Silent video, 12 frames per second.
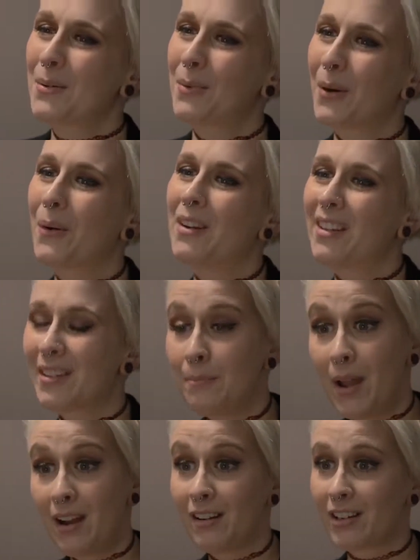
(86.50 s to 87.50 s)
We're going to
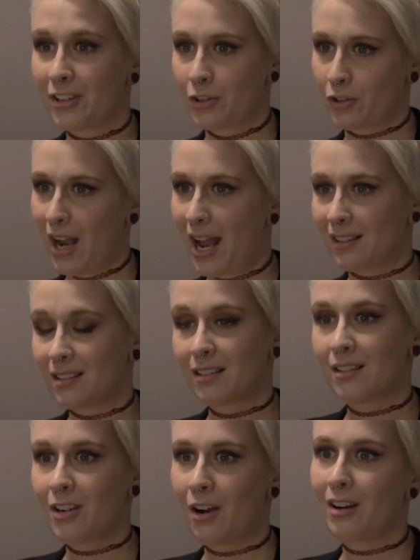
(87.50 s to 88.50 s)
compare and contrast
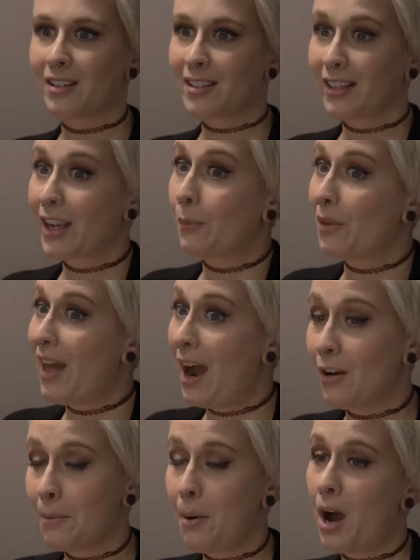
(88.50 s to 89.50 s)
Sitara singing
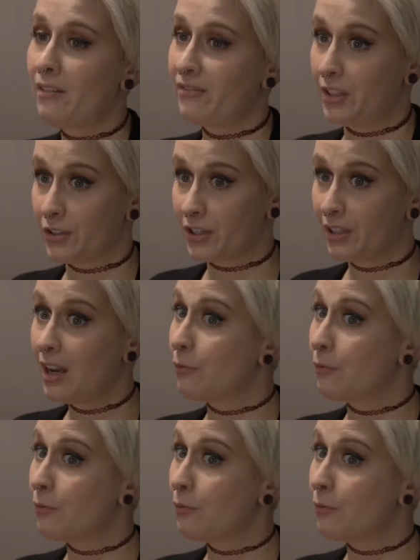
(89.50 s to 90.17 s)
without a pop filter